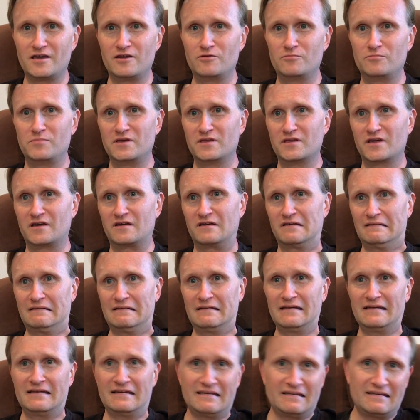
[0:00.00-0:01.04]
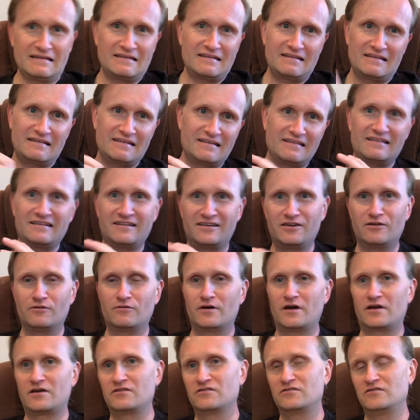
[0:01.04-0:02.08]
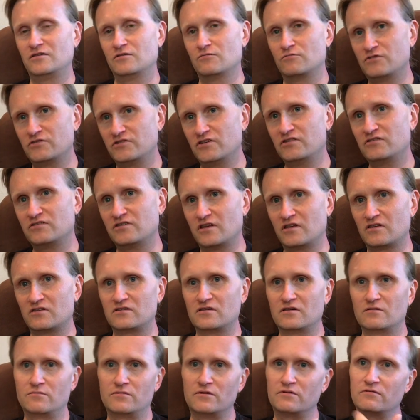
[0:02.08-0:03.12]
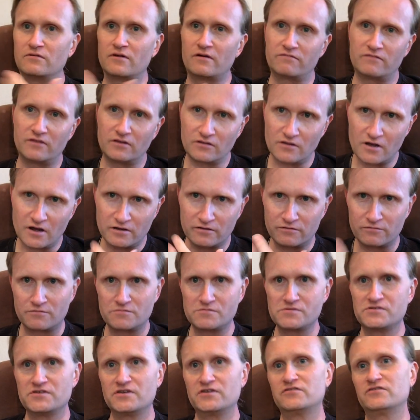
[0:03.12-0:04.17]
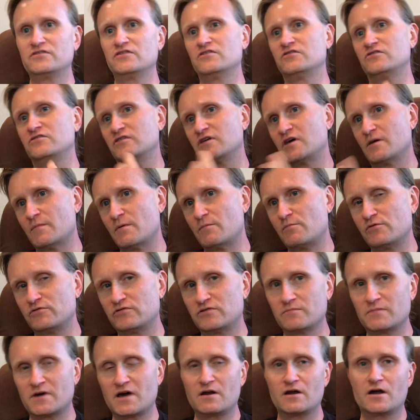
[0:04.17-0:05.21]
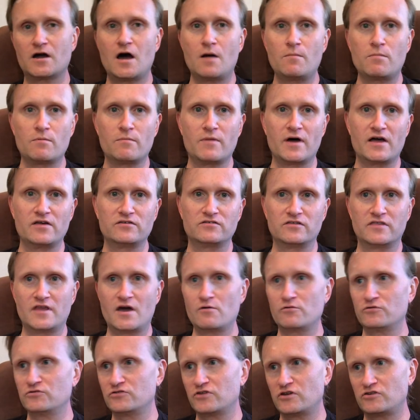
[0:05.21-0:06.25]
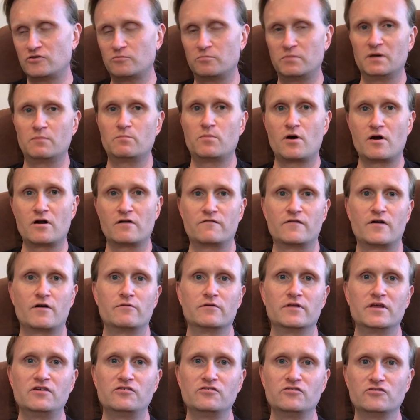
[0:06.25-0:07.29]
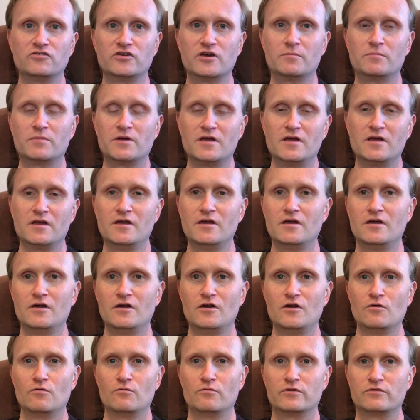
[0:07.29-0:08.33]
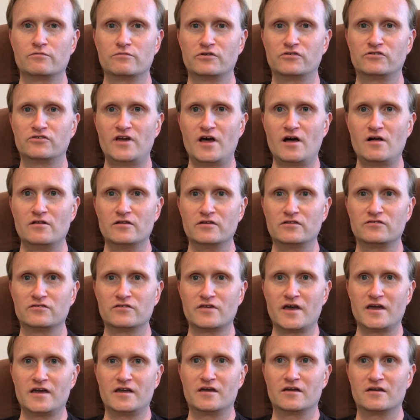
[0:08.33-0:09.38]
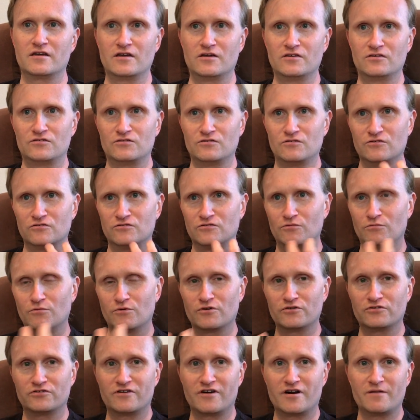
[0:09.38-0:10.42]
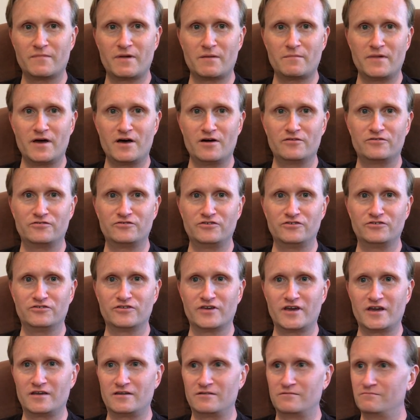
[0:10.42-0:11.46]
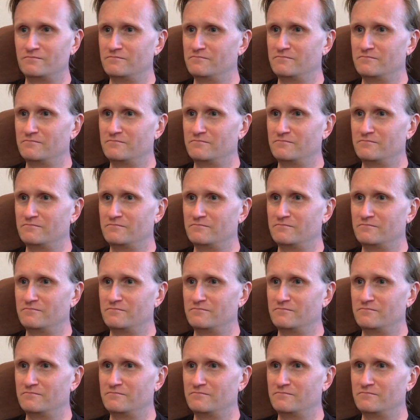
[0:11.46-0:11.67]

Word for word: and it'd be like, eh, you know, I could see the resistance, and we'd have to talk through resistance and come up with some kind of compromise. And that was such a big part of our relationship. With Rachelle, it's like, as soon as the words are out of my mouth, she's like,